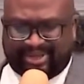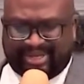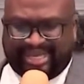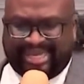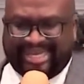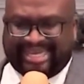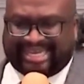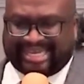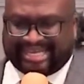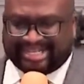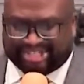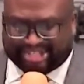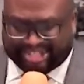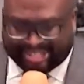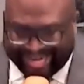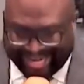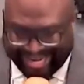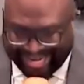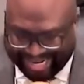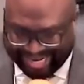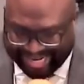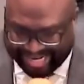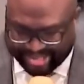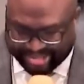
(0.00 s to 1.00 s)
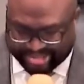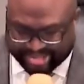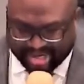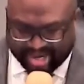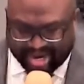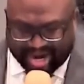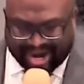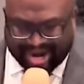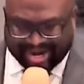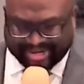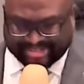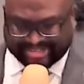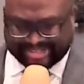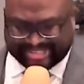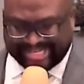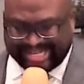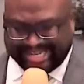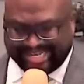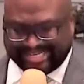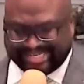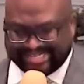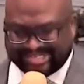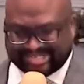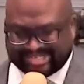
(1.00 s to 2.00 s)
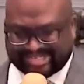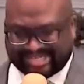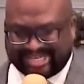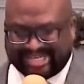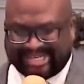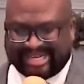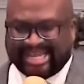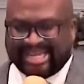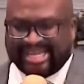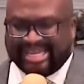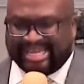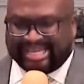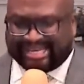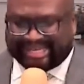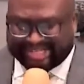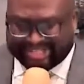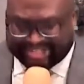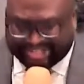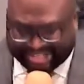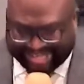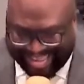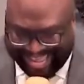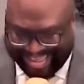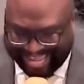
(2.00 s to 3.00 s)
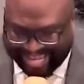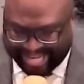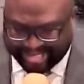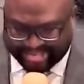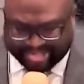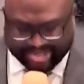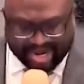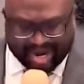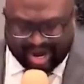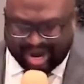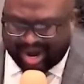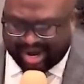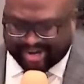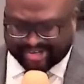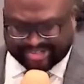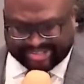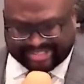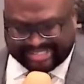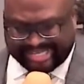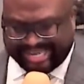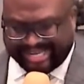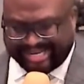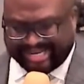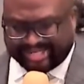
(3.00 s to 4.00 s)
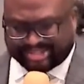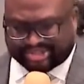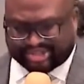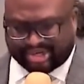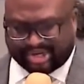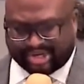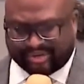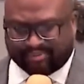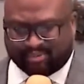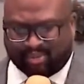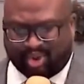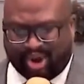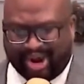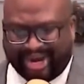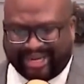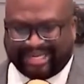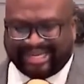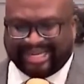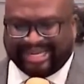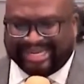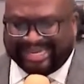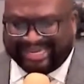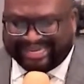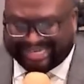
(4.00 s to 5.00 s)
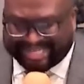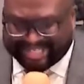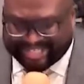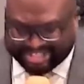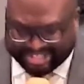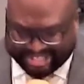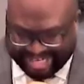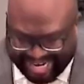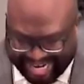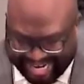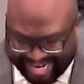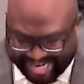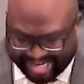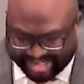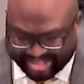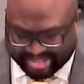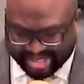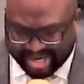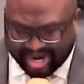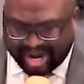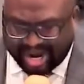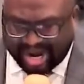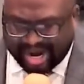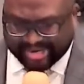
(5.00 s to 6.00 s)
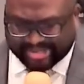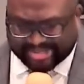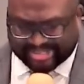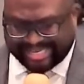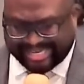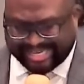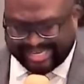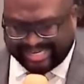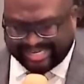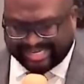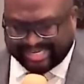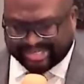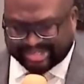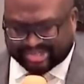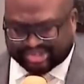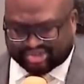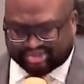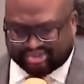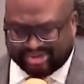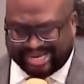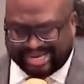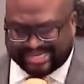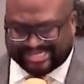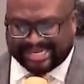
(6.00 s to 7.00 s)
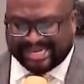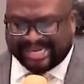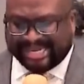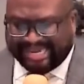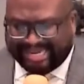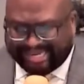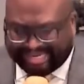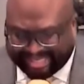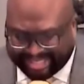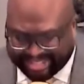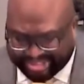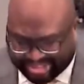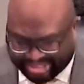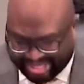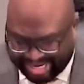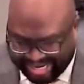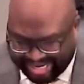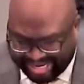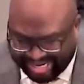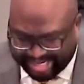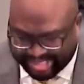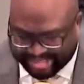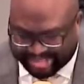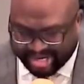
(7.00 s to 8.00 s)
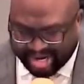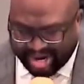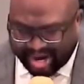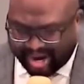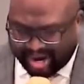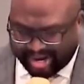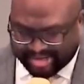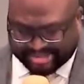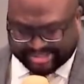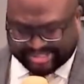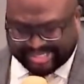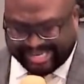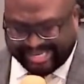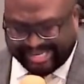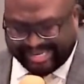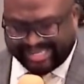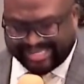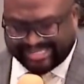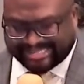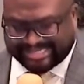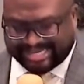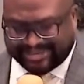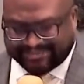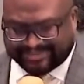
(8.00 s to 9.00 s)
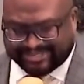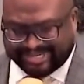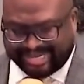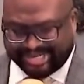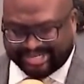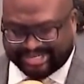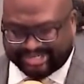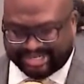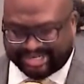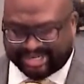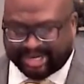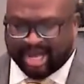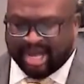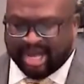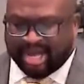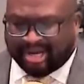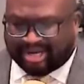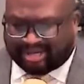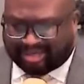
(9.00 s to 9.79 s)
He can change our state in sin. He can change our state in turmoil. He can change our state in distress. He can change our state in temptation.